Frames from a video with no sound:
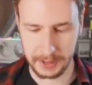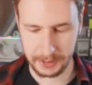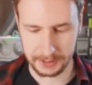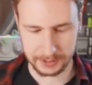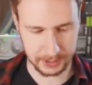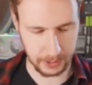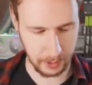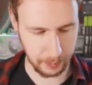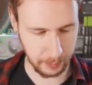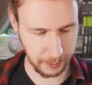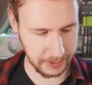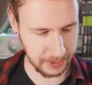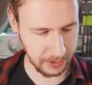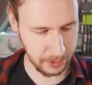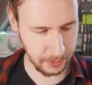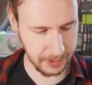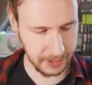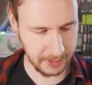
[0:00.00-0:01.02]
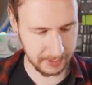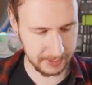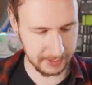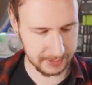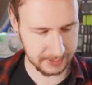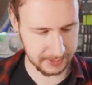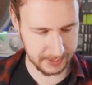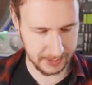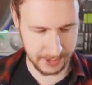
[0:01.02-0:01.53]
So we can go down the
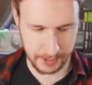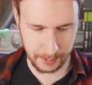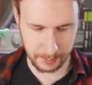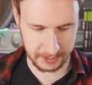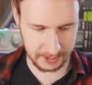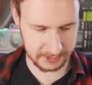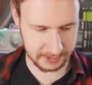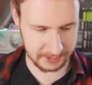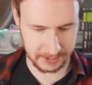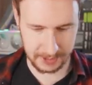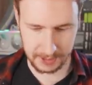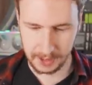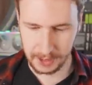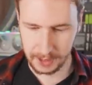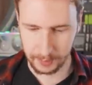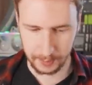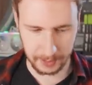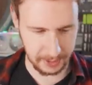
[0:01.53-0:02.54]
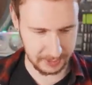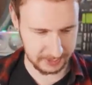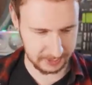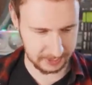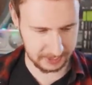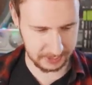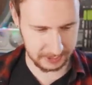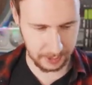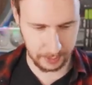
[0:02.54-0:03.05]
list here and we can see we got
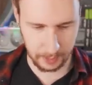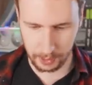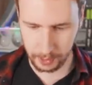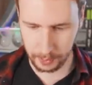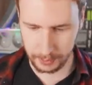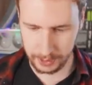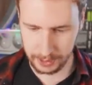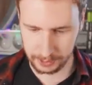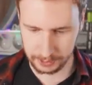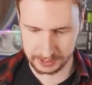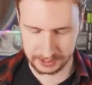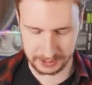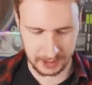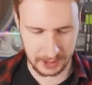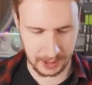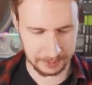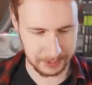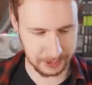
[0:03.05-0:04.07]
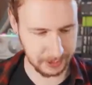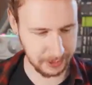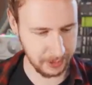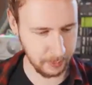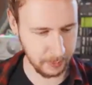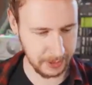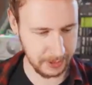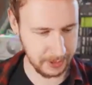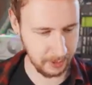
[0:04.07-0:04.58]
Zero, Neoxa. I'm not going to
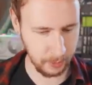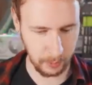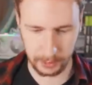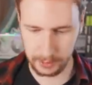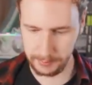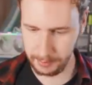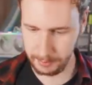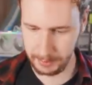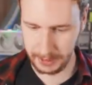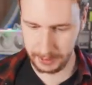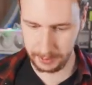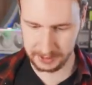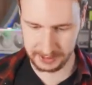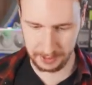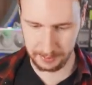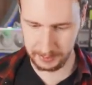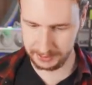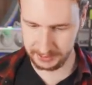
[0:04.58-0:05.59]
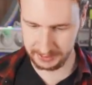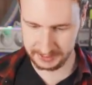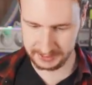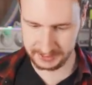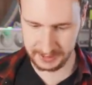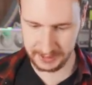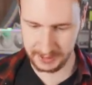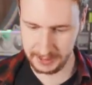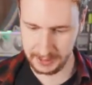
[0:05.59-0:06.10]
read all of them out. I'm not going to
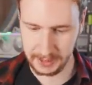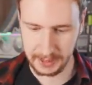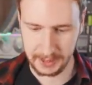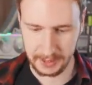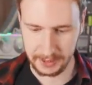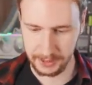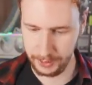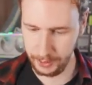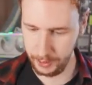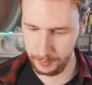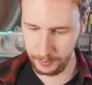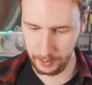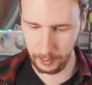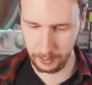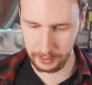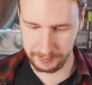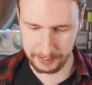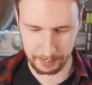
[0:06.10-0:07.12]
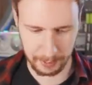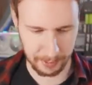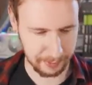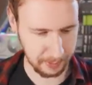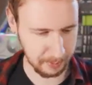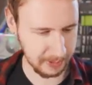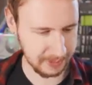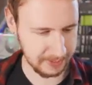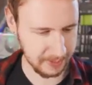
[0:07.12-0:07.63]
say, you know, all of the
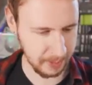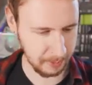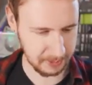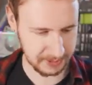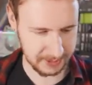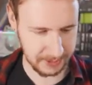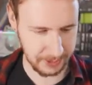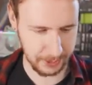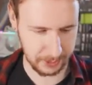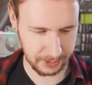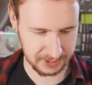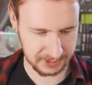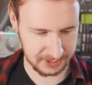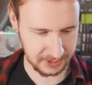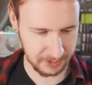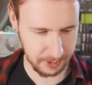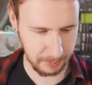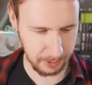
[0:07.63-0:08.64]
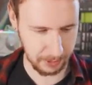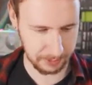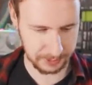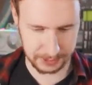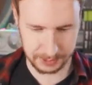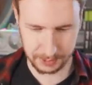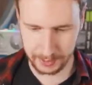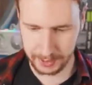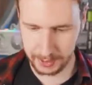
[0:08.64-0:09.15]
profitability numbers there. You can see them on the
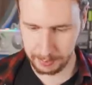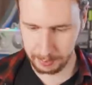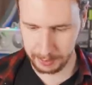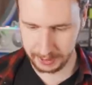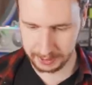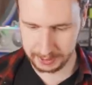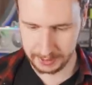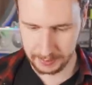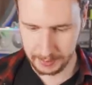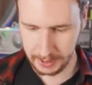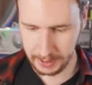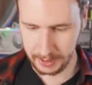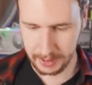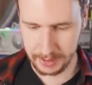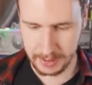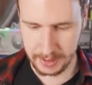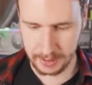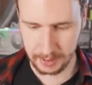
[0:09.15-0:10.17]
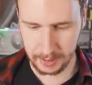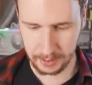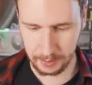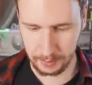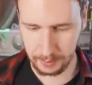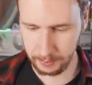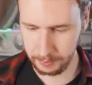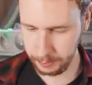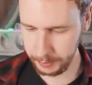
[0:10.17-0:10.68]
screen, but I think
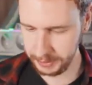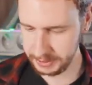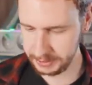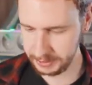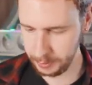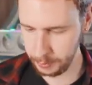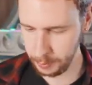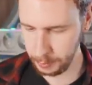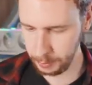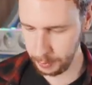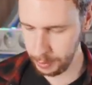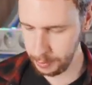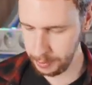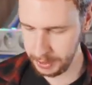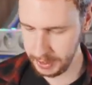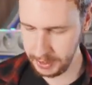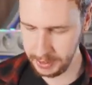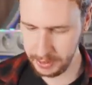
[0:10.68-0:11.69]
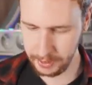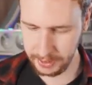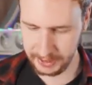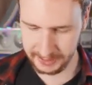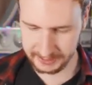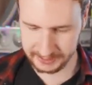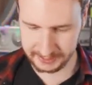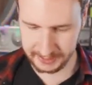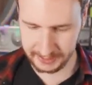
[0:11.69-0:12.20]
what is noteworthy here
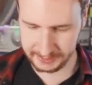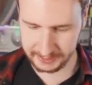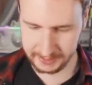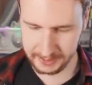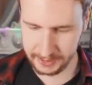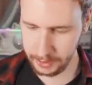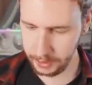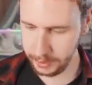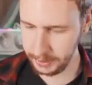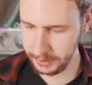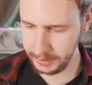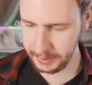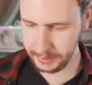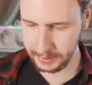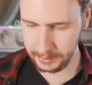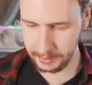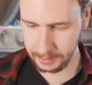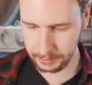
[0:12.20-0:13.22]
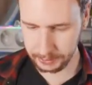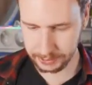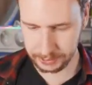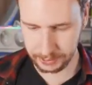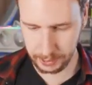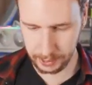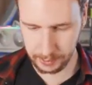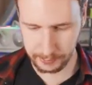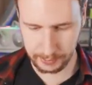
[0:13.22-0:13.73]
is that there are a lot
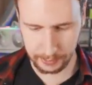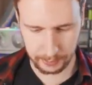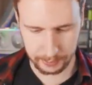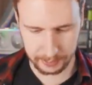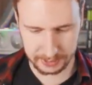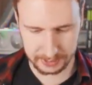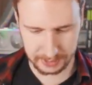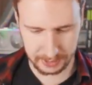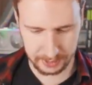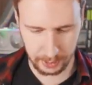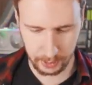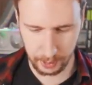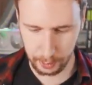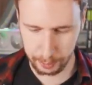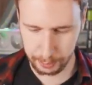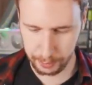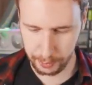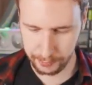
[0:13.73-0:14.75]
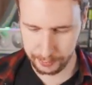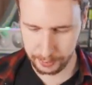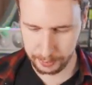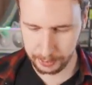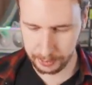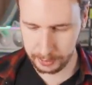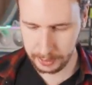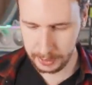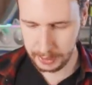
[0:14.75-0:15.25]
of coins that are
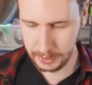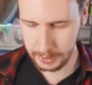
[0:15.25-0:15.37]
profitable.